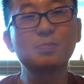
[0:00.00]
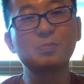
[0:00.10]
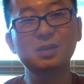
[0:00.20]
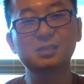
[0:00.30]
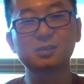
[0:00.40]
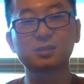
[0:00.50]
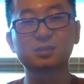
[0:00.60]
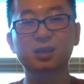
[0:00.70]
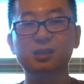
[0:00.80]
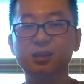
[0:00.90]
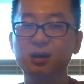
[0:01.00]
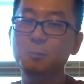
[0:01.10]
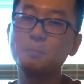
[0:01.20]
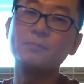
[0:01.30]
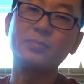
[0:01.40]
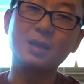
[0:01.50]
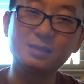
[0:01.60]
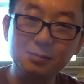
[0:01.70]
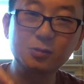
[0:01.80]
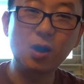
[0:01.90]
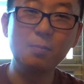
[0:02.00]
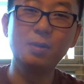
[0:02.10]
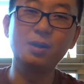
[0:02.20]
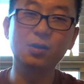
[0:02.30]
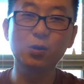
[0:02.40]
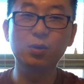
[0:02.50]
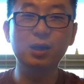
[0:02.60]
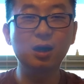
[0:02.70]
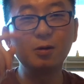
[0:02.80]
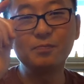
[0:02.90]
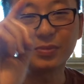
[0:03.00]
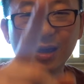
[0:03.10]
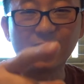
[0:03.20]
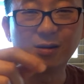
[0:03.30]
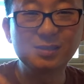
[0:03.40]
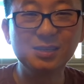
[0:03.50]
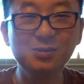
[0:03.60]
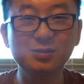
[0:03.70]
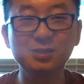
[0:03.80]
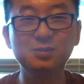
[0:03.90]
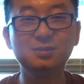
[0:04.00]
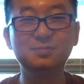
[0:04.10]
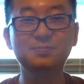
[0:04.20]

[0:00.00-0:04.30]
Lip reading: Be sure to hit the subscribe button on your way out, and I'll see you soon.